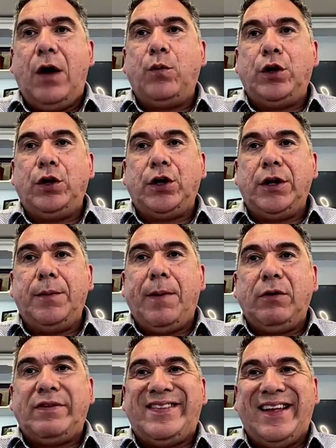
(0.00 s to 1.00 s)
we're looking at
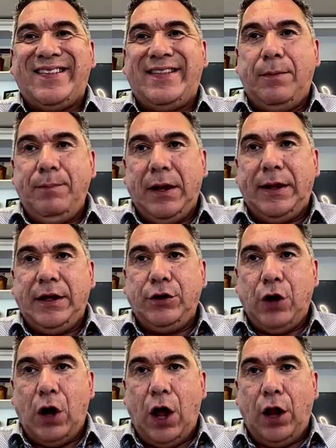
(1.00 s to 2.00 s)
about $60 million.
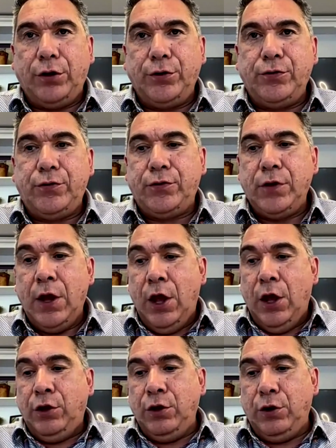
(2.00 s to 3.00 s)

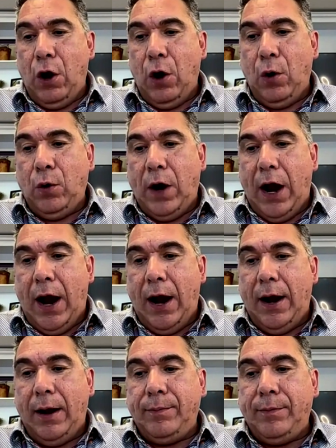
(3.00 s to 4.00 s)
You
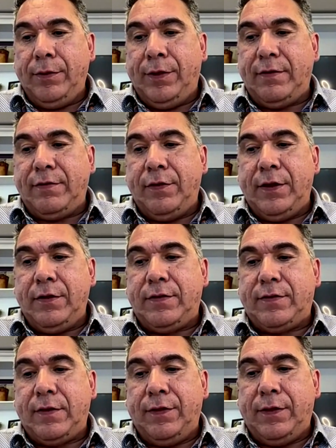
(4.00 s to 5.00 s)
know, this